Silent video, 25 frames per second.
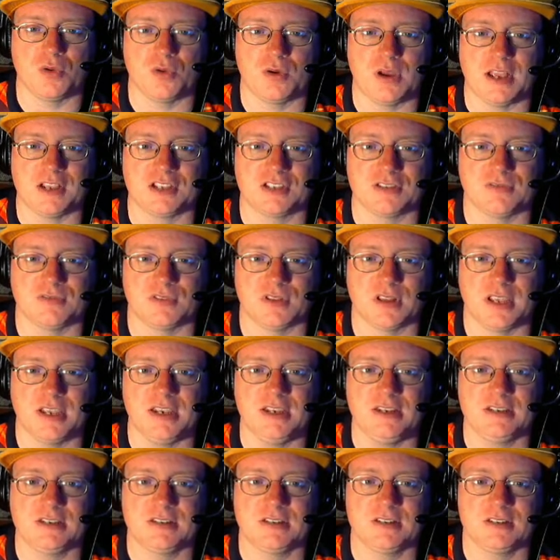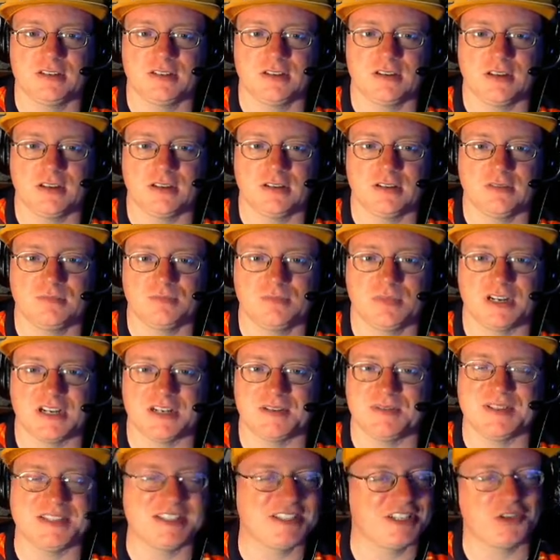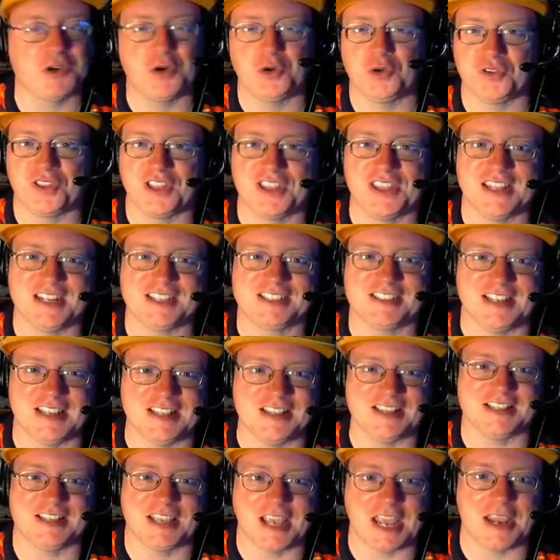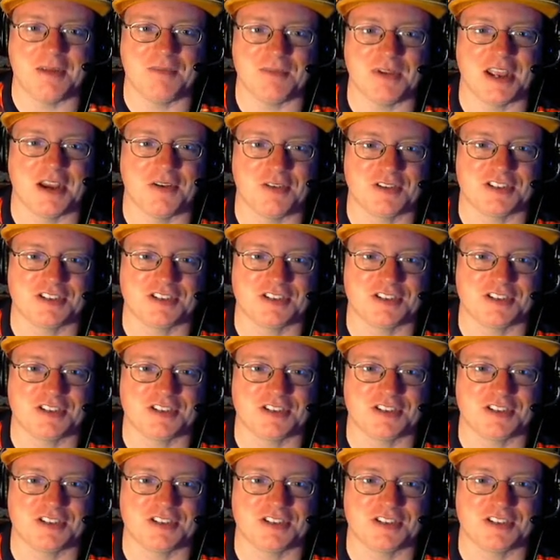as of late, but I mean, it's a cool thing that it's in the game now,